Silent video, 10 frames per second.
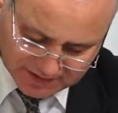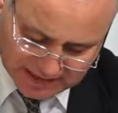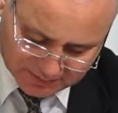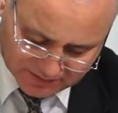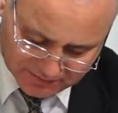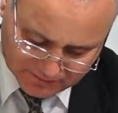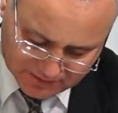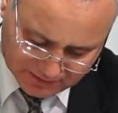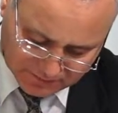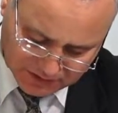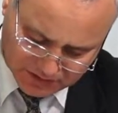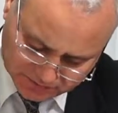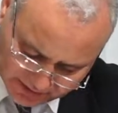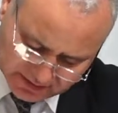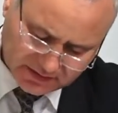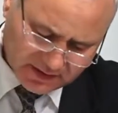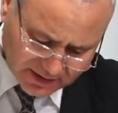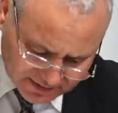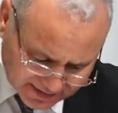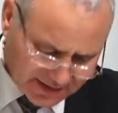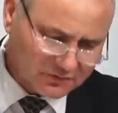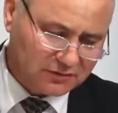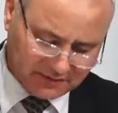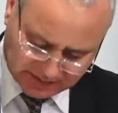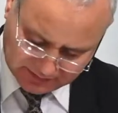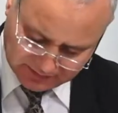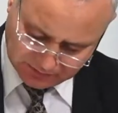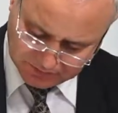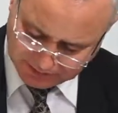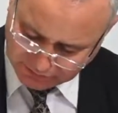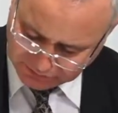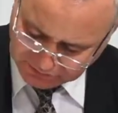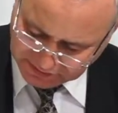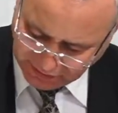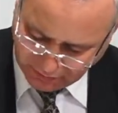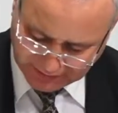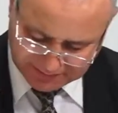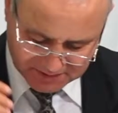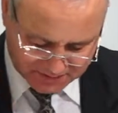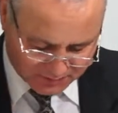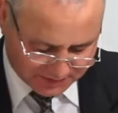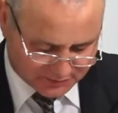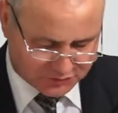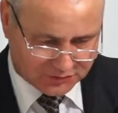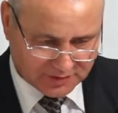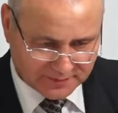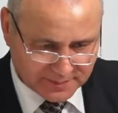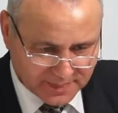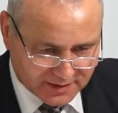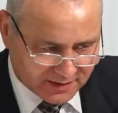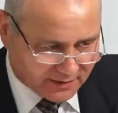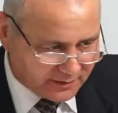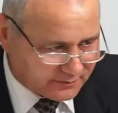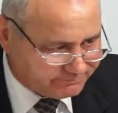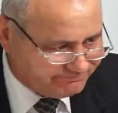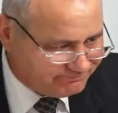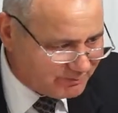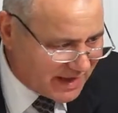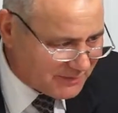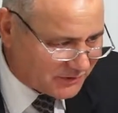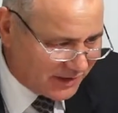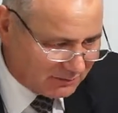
chapter fifteen, verse three and ten to twenty-three. We will not read all. I'll just bring to your uh, memory, I